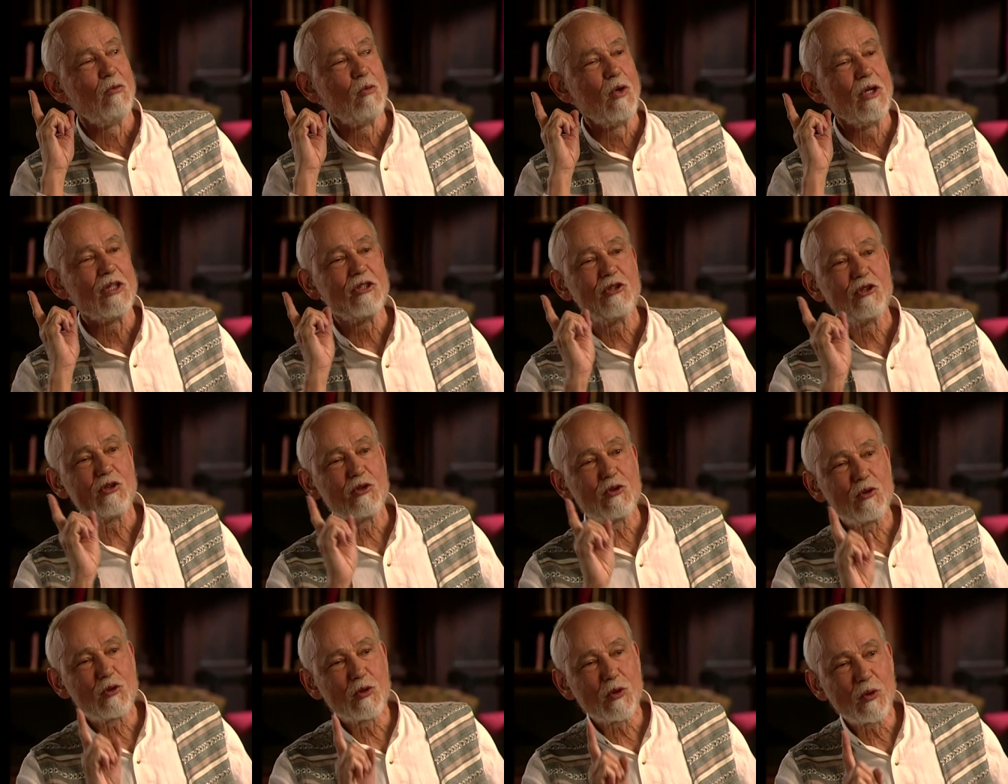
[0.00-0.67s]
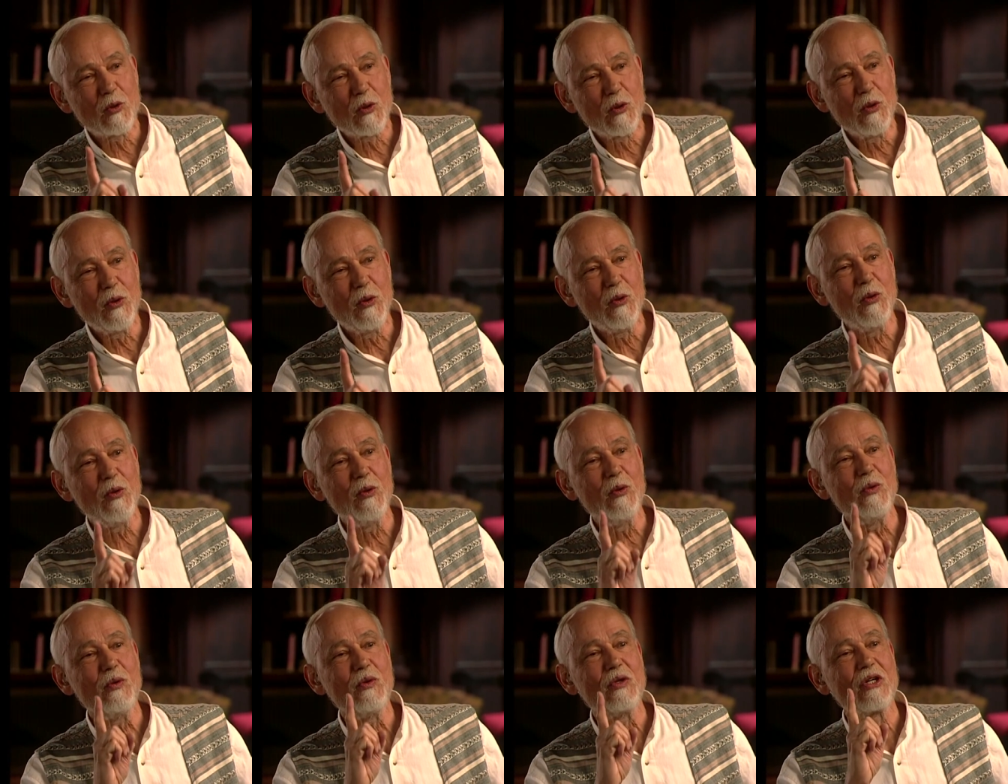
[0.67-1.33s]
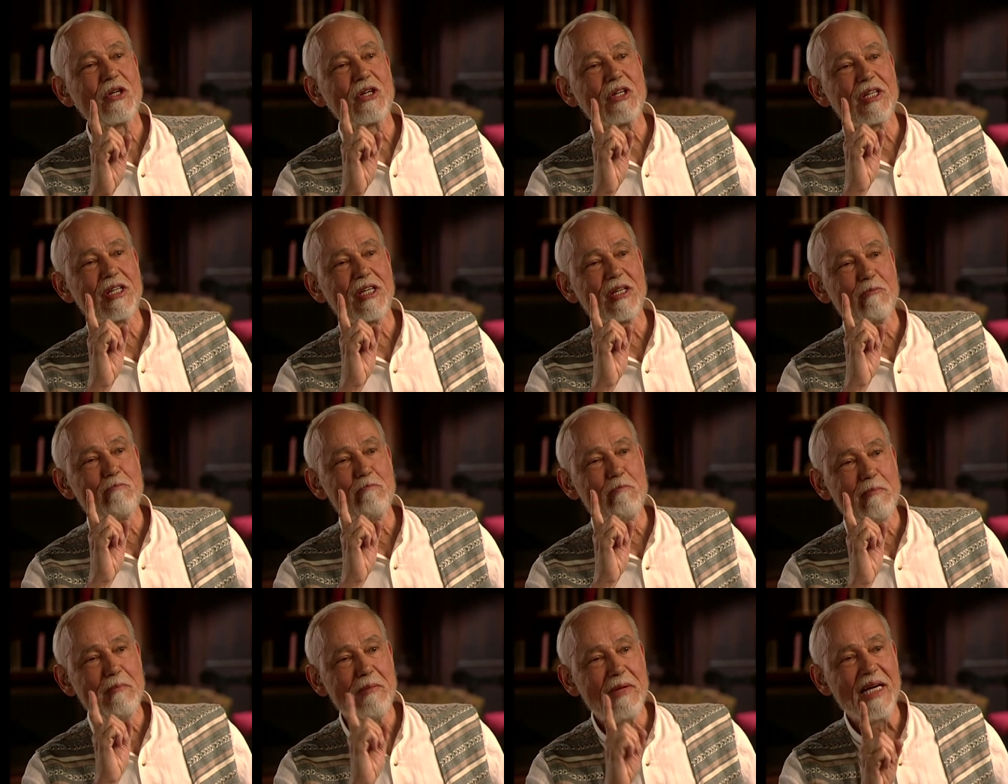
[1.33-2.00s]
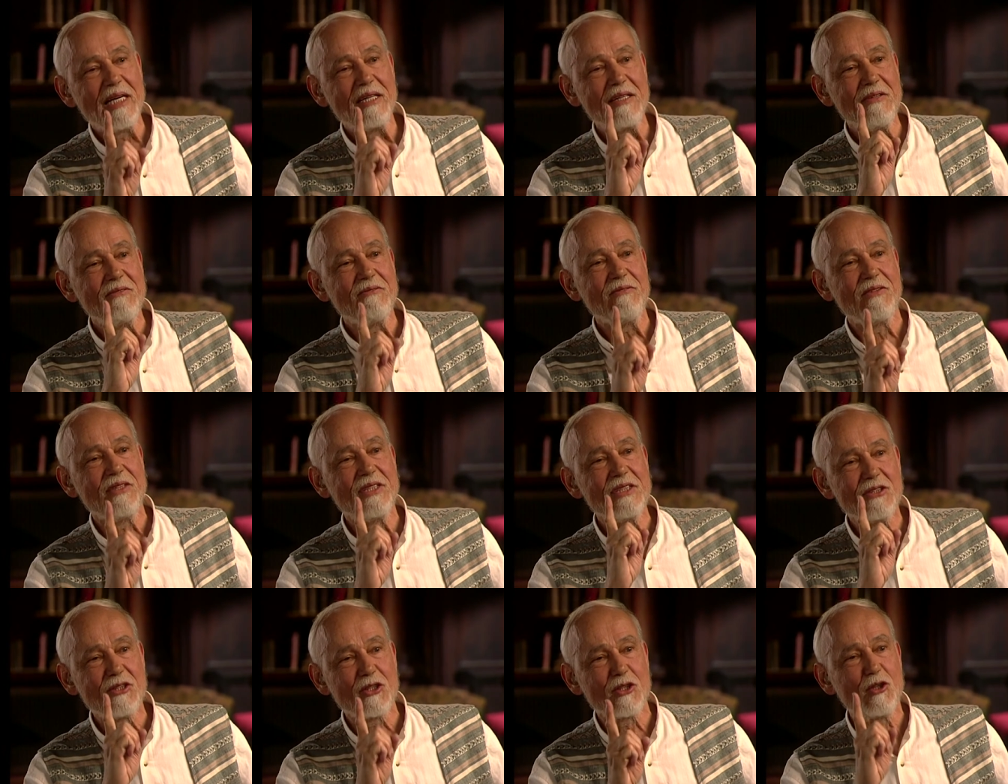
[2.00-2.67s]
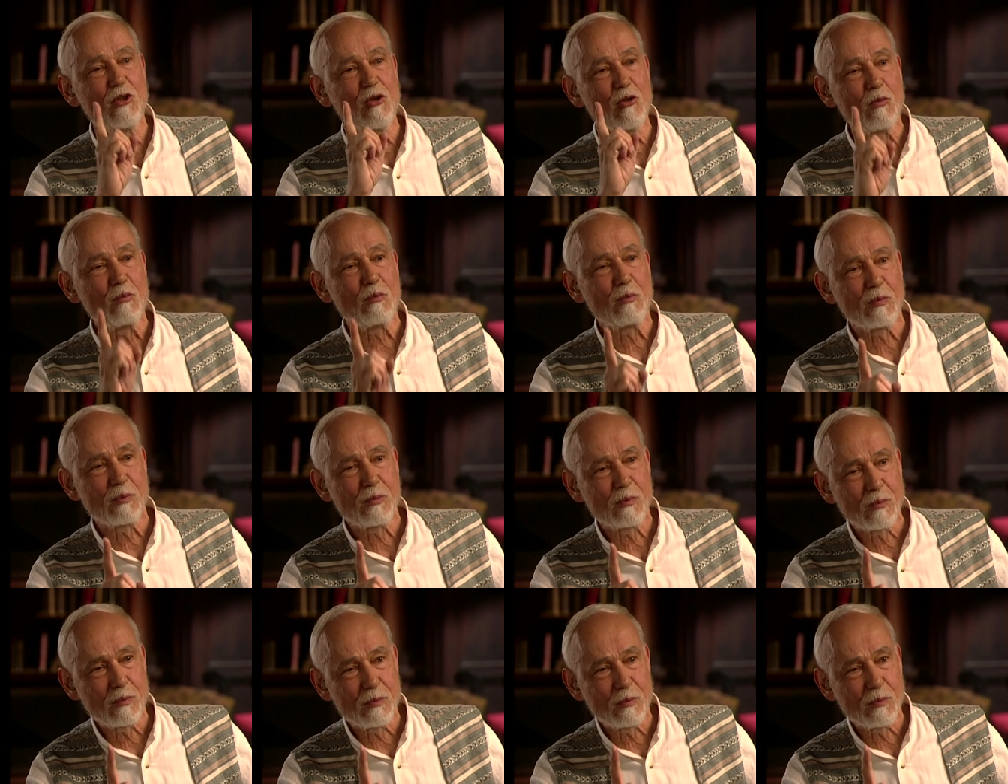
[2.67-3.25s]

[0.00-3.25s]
was true to the metaphysical